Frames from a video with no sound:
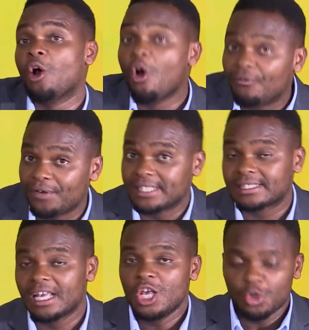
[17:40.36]

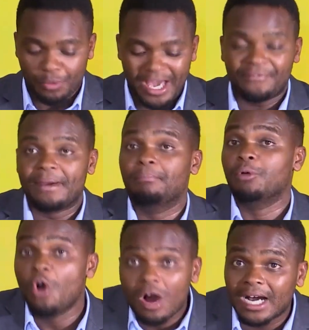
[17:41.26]
office. We have the
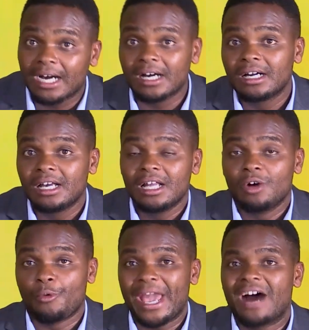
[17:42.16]
block.
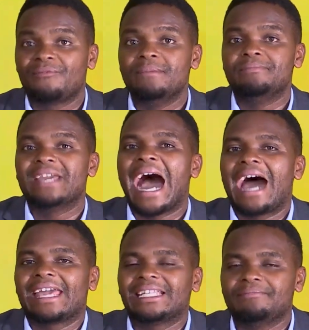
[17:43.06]
We have maybe
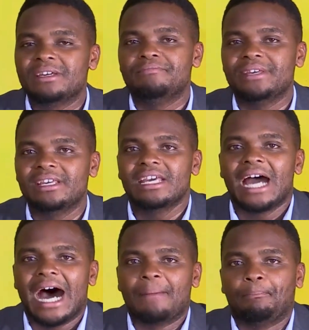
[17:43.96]
hired
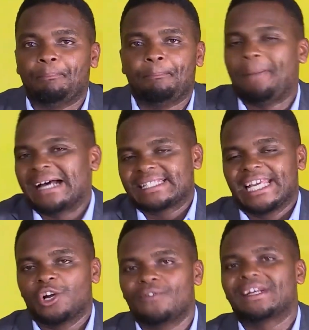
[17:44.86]
a
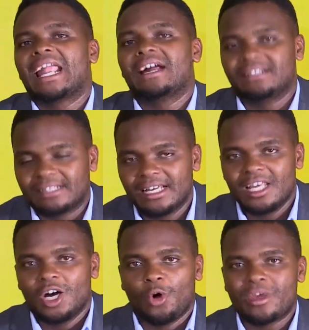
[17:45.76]
parcel of land
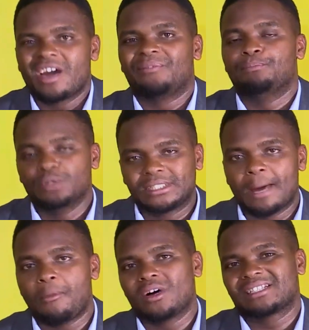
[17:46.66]
where we have put
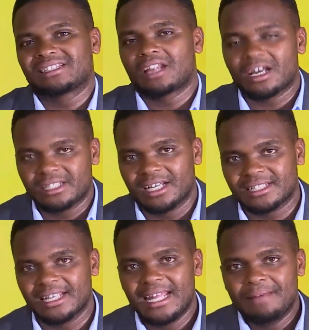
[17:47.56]
up our
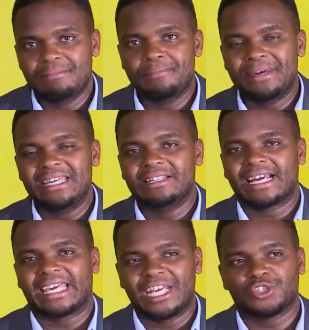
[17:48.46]
structures, maybe in
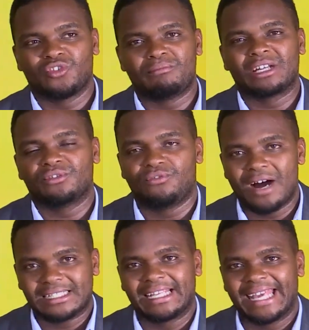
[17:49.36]
the case of
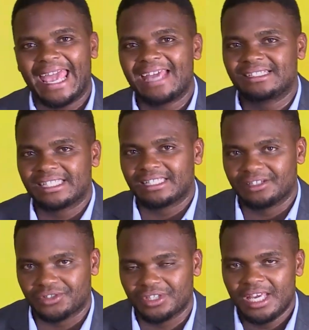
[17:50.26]
manufacturing
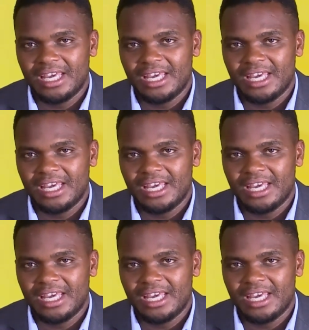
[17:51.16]
entities,